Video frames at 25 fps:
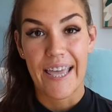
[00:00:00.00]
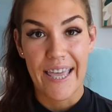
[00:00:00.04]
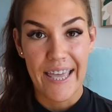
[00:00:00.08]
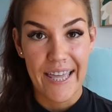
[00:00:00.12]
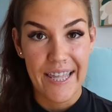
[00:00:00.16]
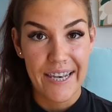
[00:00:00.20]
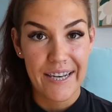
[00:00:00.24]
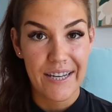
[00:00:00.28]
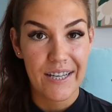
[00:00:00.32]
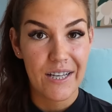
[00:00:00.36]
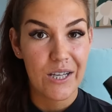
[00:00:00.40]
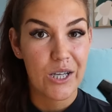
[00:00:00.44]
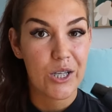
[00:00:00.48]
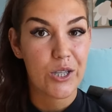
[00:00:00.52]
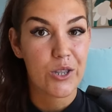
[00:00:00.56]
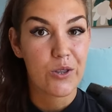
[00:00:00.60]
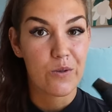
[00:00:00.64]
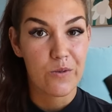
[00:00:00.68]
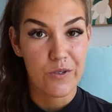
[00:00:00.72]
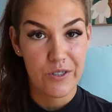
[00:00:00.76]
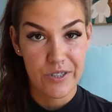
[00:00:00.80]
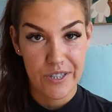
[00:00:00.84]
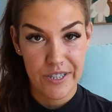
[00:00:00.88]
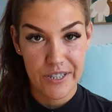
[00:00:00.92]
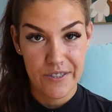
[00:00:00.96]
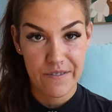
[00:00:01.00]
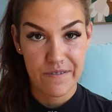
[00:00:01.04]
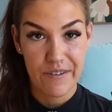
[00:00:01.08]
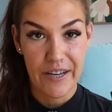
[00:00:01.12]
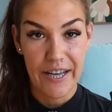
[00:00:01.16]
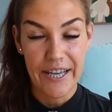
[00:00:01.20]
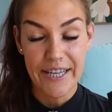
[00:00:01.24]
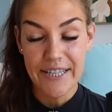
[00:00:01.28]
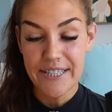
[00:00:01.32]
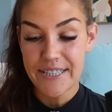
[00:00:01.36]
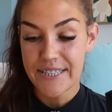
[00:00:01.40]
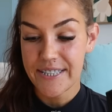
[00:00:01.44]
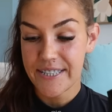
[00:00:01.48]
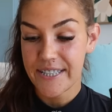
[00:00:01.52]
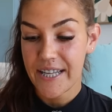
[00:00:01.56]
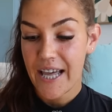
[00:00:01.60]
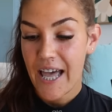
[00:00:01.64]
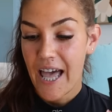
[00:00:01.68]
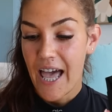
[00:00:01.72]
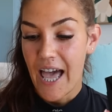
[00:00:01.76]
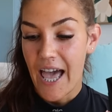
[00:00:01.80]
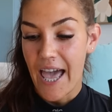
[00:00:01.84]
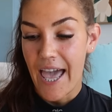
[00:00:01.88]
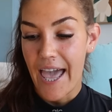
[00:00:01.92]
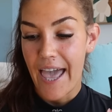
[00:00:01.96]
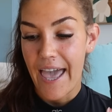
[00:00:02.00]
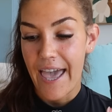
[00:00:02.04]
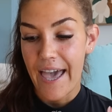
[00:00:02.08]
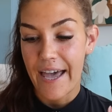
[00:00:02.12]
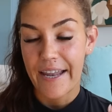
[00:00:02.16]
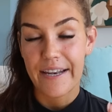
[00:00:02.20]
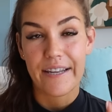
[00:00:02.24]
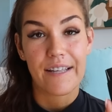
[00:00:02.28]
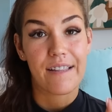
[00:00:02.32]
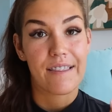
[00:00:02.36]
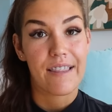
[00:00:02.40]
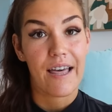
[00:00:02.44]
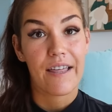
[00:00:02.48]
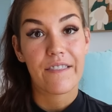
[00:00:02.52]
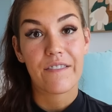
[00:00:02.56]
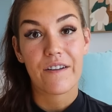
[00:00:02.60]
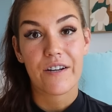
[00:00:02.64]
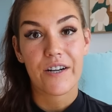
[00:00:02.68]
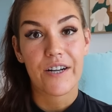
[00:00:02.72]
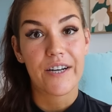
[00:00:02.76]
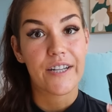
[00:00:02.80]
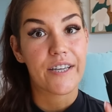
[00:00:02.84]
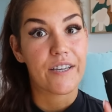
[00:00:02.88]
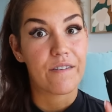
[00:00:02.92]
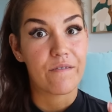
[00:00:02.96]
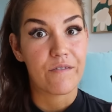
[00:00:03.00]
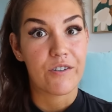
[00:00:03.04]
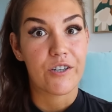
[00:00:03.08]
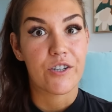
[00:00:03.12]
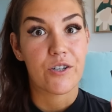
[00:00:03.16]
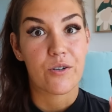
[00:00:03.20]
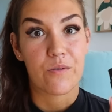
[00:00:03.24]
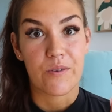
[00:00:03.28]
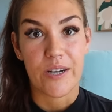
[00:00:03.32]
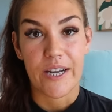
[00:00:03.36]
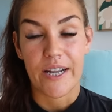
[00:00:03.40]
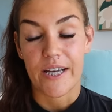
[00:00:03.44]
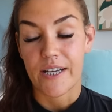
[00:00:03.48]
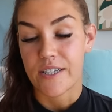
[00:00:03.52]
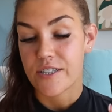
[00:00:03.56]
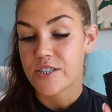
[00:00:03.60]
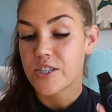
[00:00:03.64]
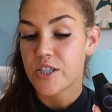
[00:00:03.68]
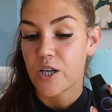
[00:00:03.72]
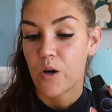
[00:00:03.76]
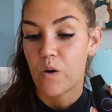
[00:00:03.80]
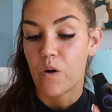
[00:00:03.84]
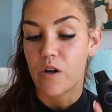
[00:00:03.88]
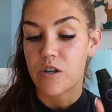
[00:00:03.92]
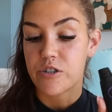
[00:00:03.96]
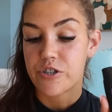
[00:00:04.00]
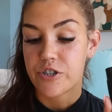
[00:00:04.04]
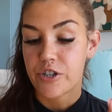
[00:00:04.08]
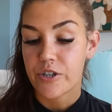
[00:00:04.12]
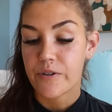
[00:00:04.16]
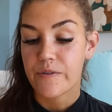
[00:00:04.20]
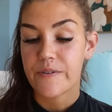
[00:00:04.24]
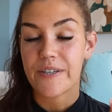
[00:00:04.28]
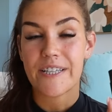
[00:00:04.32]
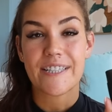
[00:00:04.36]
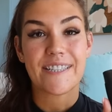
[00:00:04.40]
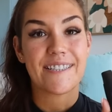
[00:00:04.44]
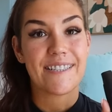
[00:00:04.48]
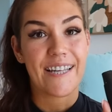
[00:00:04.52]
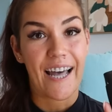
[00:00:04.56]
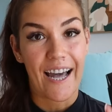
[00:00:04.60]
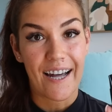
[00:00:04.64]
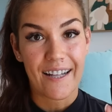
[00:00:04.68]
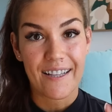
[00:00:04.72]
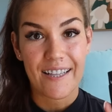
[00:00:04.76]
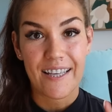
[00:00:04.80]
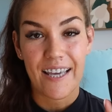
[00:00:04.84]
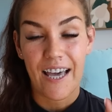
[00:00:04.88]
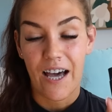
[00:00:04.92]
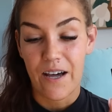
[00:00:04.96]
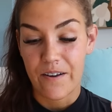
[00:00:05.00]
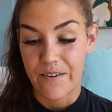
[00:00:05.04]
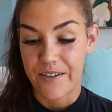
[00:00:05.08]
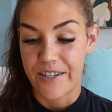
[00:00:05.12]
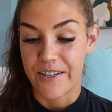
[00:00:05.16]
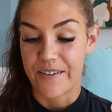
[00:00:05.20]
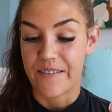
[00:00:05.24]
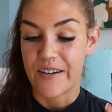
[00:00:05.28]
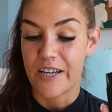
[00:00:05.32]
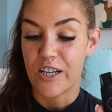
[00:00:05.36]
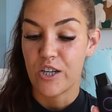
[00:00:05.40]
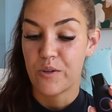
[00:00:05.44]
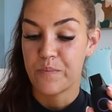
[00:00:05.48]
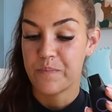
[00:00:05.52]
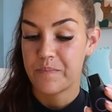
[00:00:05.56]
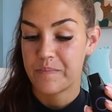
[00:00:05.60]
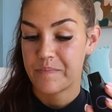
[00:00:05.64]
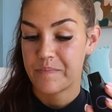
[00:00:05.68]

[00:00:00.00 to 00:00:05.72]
in through the device, and then they're going to give you your reading. So I'll show you exactly how to do it.